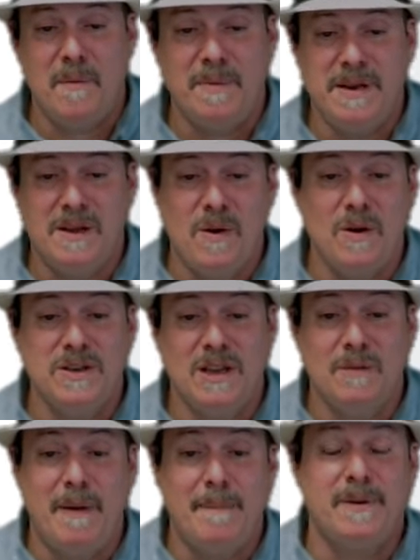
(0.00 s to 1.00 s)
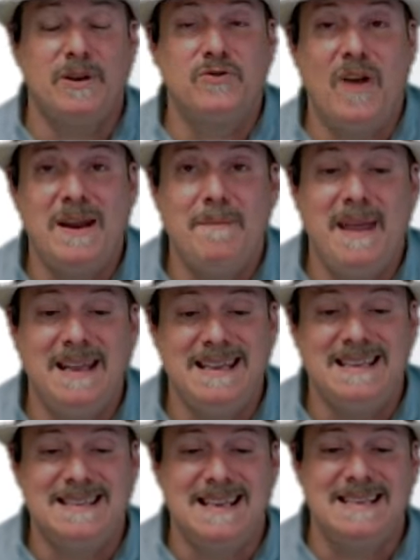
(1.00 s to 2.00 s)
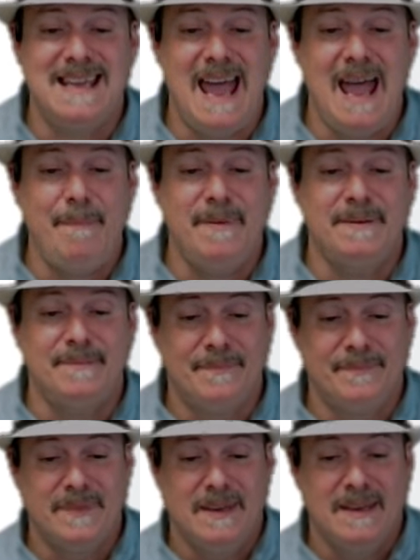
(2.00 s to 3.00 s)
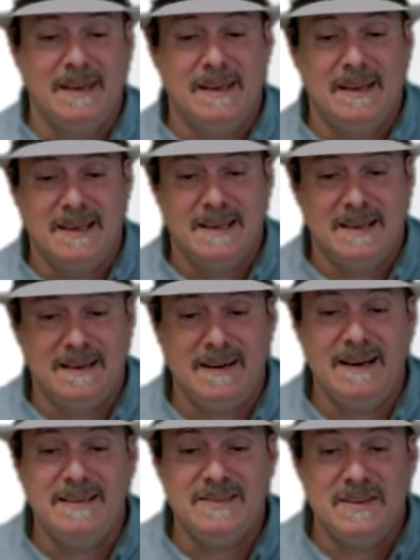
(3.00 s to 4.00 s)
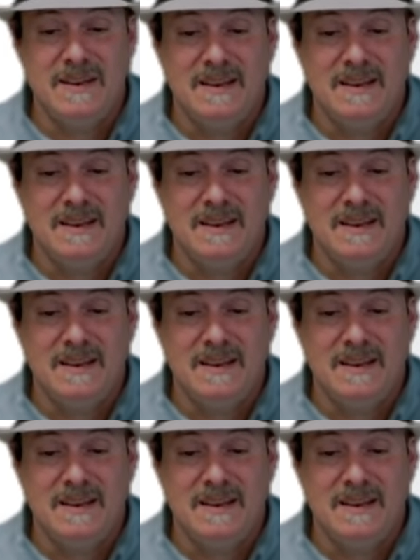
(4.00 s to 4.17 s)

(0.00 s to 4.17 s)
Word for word: company called Yellow Pepper to try to make these things happen. All right.